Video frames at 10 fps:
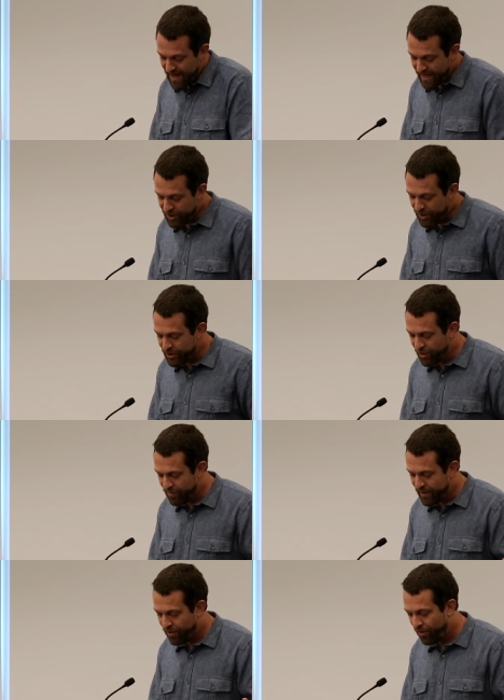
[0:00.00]
And she
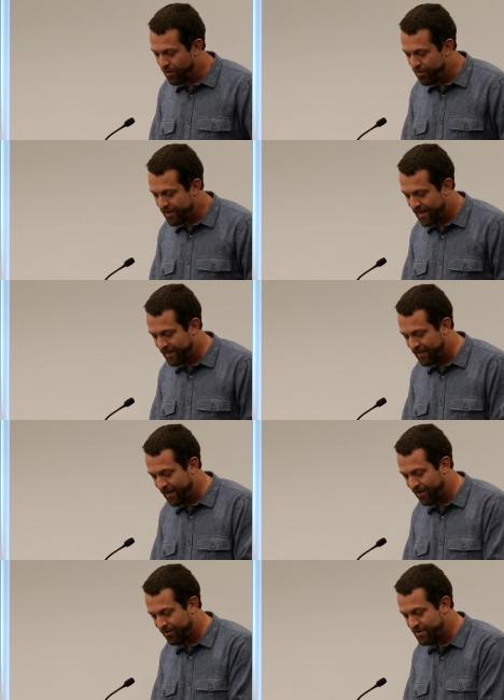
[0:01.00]
showed me her own hidden
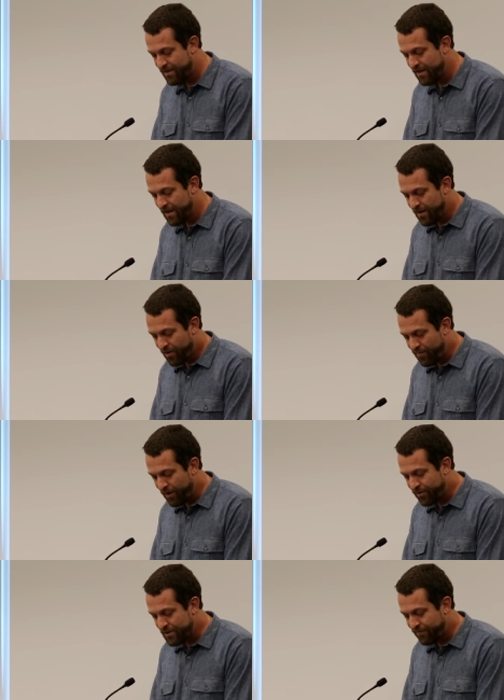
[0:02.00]
layers her
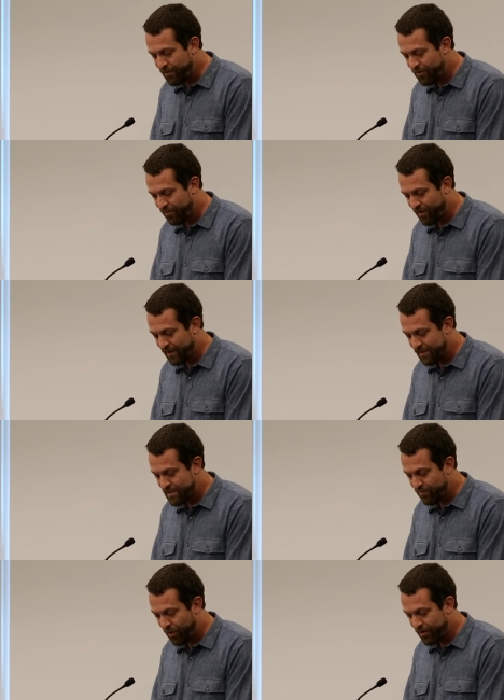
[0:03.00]
mother's funeral in a
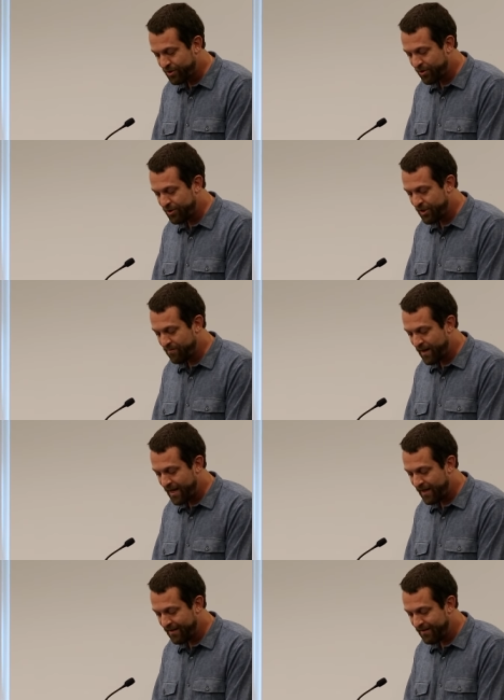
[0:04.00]
small church in
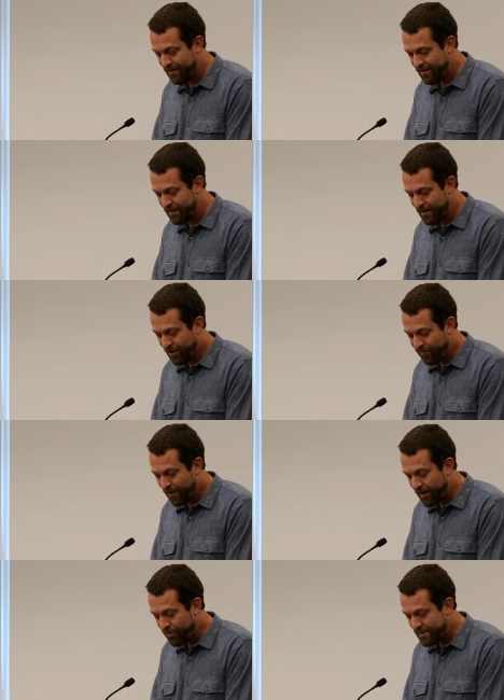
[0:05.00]
Maine, her
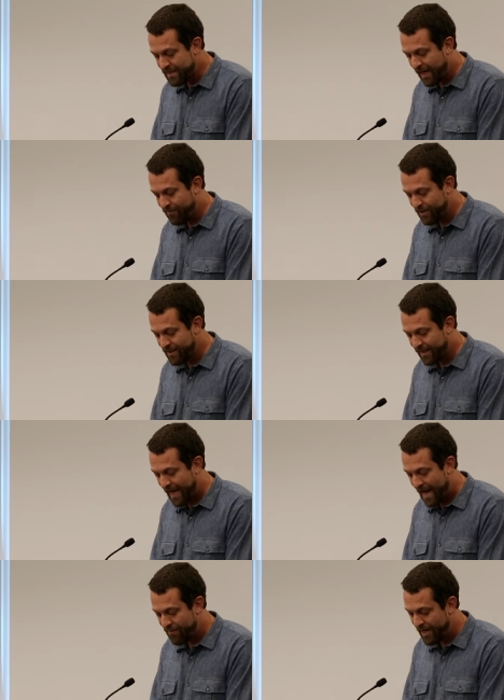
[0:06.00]
father escaping to the
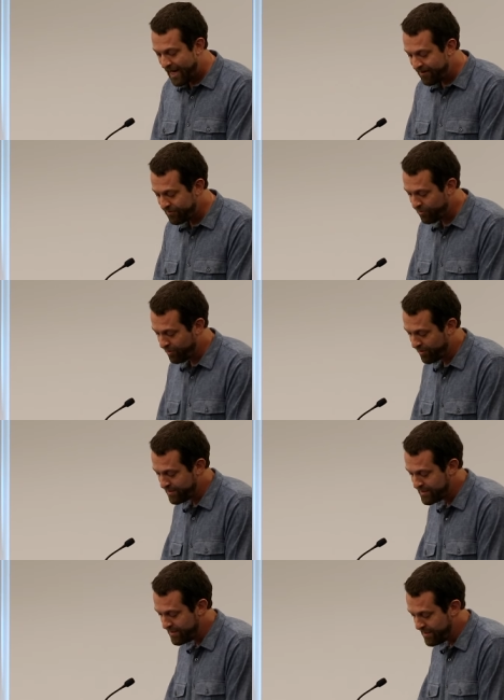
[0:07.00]
cabin
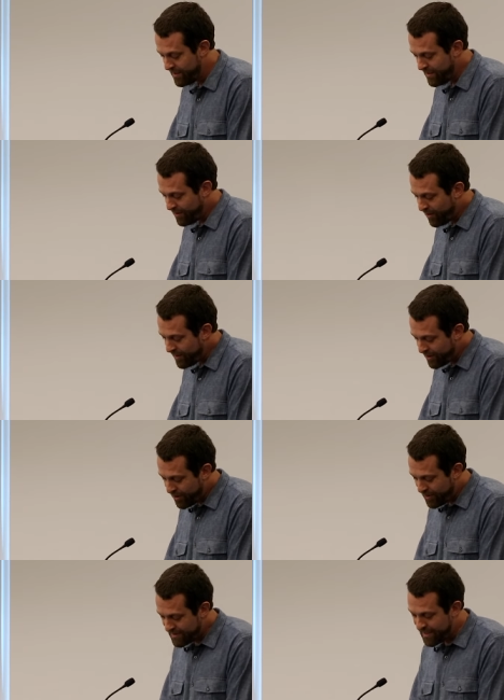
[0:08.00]
afterwards, learning to
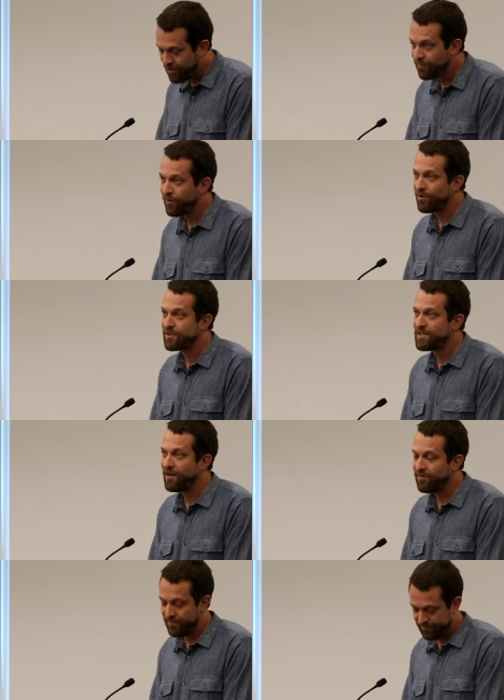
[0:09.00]
cook dinner for
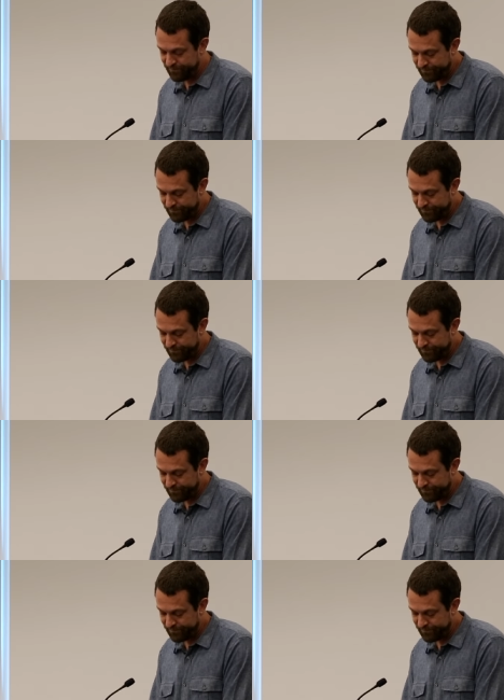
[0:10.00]
herself.